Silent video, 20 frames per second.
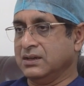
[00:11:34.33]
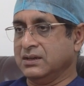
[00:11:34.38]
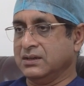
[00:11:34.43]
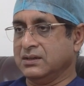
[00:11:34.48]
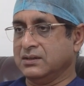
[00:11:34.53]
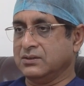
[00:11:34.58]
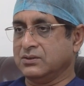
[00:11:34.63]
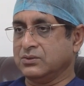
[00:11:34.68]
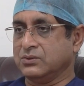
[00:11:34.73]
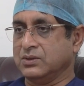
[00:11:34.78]

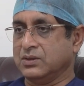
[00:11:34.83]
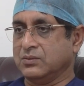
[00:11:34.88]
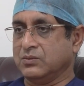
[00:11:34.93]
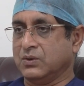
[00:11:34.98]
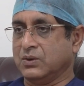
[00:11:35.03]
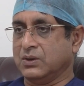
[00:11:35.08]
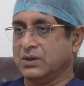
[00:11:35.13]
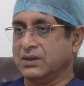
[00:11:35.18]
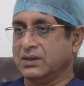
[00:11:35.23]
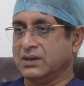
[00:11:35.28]
into the
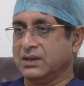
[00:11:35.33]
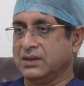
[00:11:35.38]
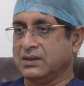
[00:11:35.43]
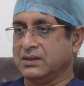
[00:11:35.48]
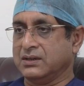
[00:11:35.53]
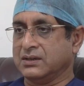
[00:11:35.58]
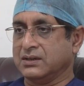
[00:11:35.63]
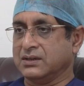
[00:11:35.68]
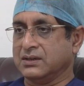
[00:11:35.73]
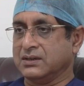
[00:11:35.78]
body,
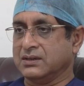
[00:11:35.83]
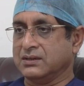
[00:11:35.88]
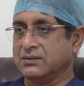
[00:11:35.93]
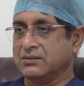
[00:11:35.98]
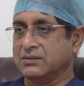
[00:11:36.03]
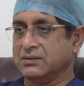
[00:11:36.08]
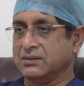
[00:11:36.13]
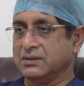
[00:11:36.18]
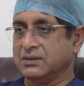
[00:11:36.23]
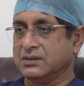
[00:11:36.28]
and
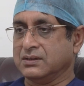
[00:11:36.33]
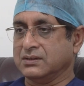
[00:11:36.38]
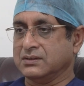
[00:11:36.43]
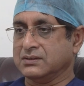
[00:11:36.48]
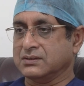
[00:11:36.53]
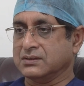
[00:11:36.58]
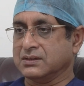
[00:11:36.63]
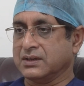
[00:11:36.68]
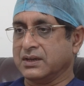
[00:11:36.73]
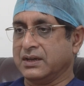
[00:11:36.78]
it
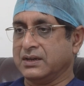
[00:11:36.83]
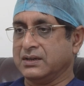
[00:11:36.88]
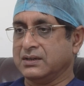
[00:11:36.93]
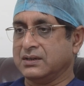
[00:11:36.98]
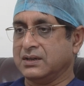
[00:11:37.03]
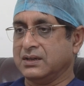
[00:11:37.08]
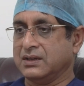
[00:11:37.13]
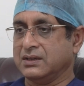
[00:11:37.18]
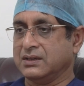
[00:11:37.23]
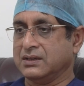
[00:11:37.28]
is
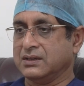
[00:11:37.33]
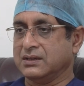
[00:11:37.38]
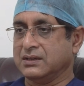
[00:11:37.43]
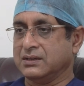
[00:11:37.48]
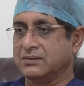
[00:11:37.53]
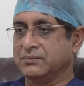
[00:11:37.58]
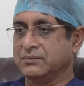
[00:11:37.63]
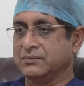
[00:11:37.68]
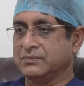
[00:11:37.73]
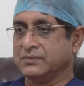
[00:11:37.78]
carried like
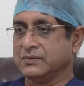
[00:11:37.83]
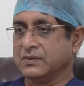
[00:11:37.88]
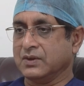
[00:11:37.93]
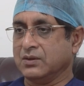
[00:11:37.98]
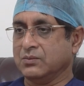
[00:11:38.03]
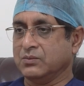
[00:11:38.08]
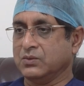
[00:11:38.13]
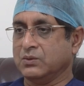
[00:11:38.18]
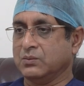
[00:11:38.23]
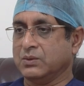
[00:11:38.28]
a
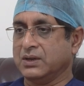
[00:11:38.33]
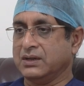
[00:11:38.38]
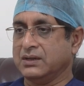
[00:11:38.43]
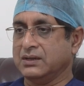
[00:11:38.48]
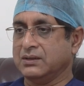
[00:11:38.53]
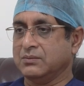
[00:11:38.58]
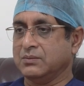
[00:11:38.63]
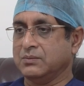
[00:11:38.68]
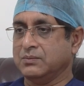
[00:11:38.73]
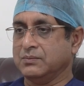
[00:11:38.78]

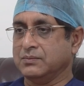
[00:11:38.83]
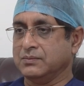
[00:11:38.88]
mobile